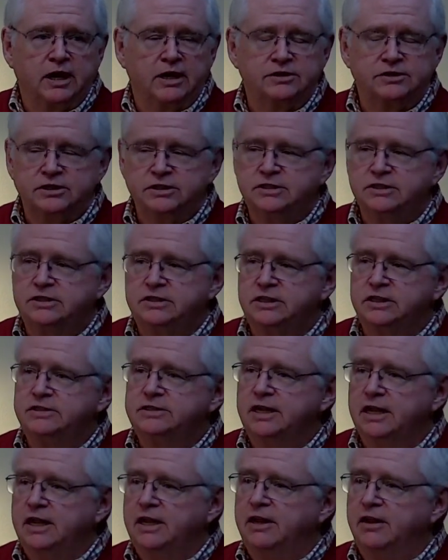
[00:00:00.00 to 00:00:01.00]
And Jesus
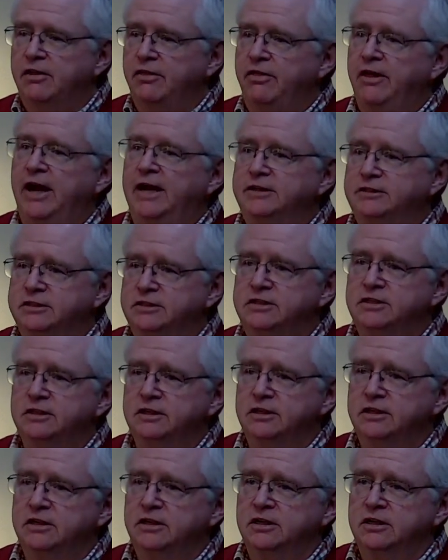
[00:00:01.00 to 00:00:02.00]
says, that's
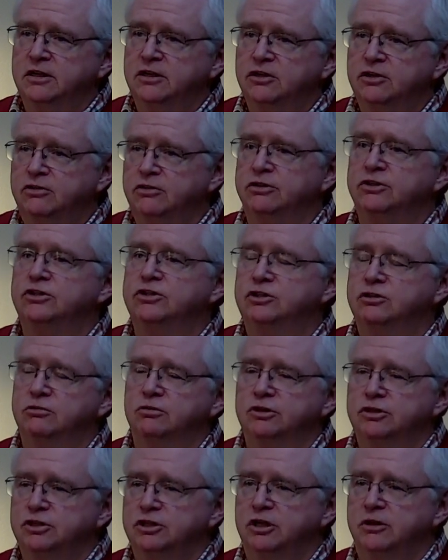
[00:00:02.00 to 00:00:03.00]
good
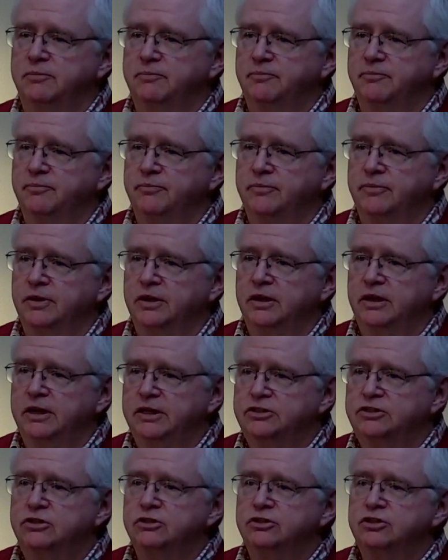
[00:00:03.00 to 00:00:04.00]
stewardship.
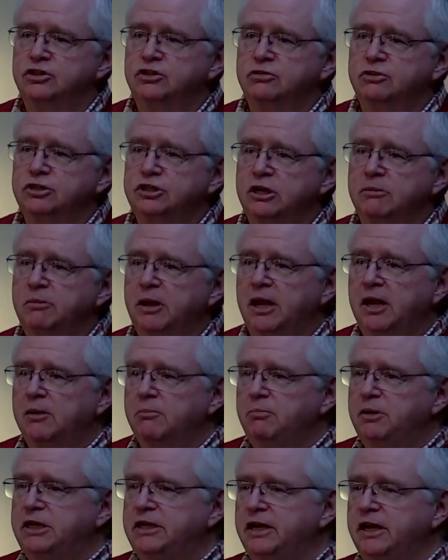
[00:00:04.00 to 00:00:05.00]
It's good stewardship
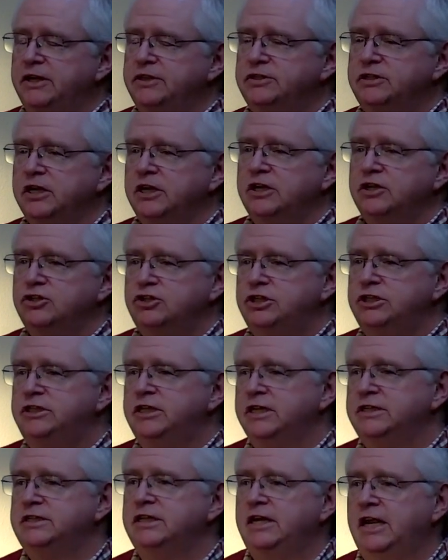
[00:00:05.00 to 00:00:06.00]
because she
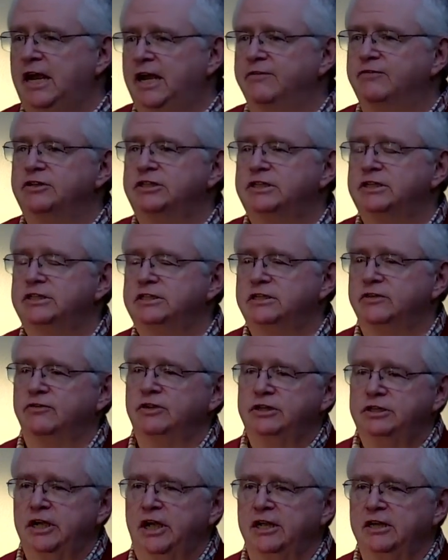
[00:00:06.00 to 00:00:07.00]
doesn't have a sense of
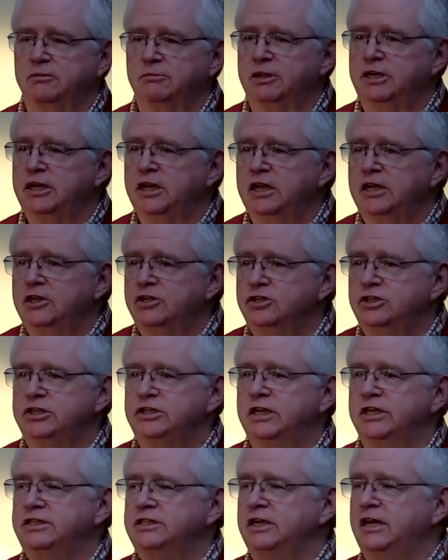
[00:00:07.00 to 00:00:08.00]
entitlement. She
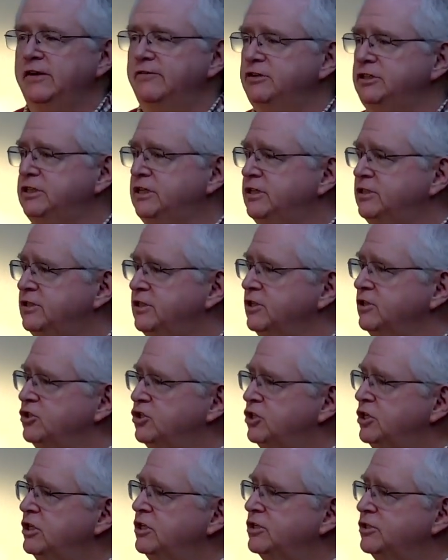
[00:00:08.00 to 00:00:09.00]
doesn't have a sense that
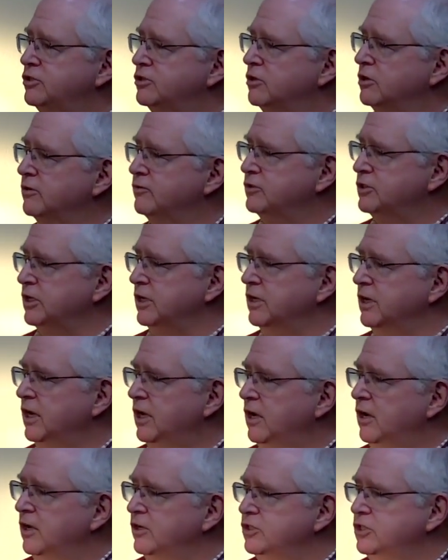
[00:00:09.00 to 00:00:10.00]
she deserves it.
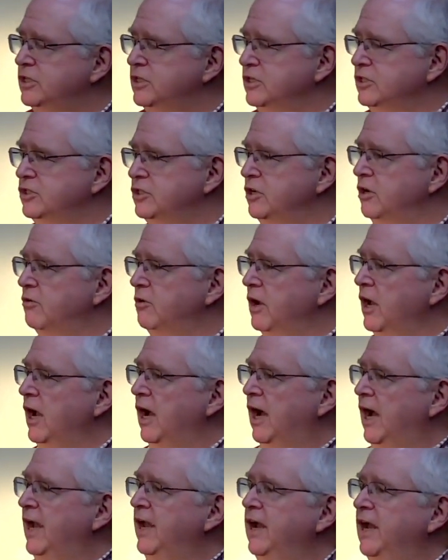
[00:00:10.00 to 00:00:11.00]
She, you know,
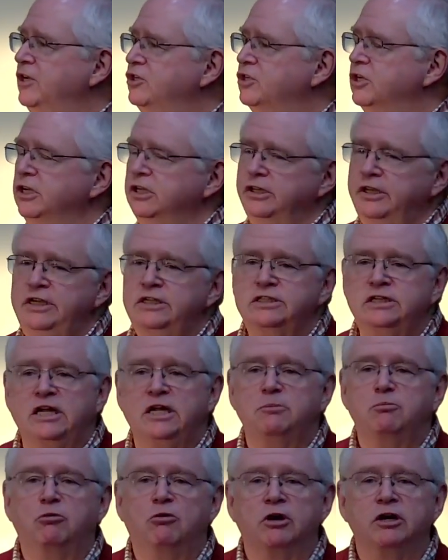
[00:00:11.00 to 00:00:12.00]
I should at least
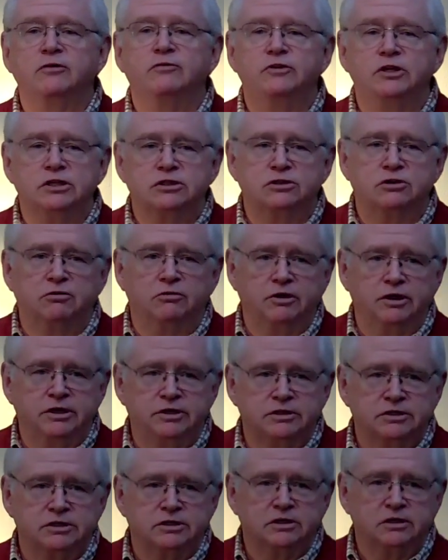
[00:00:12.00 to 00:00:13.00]
keep one of these
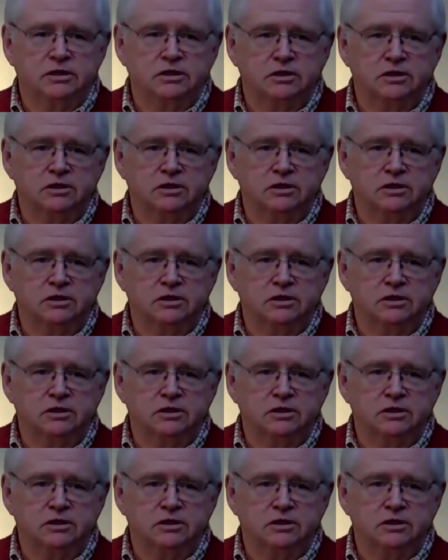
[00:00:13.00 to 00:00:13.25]
coins.